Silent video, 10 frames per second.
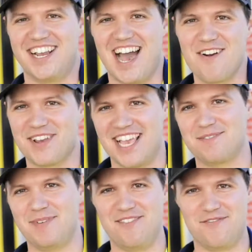a car, if it
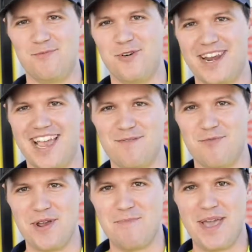gets me from point A to
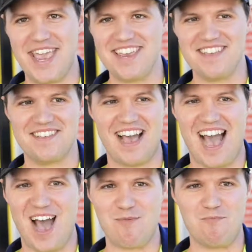point B,
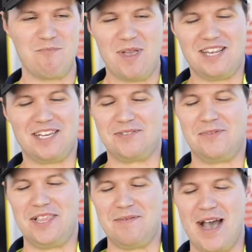it doesn't
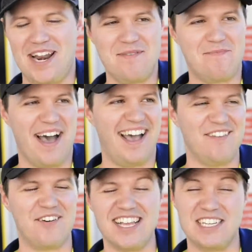really matter. But
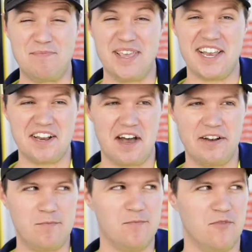if I had to pick,
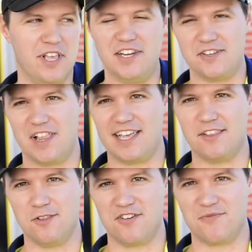I really do like
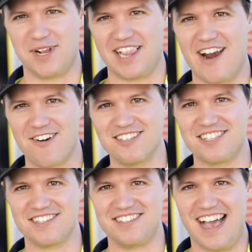the look of
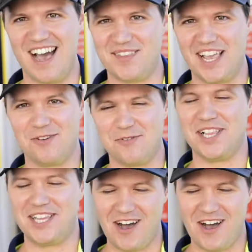McLarens. They look really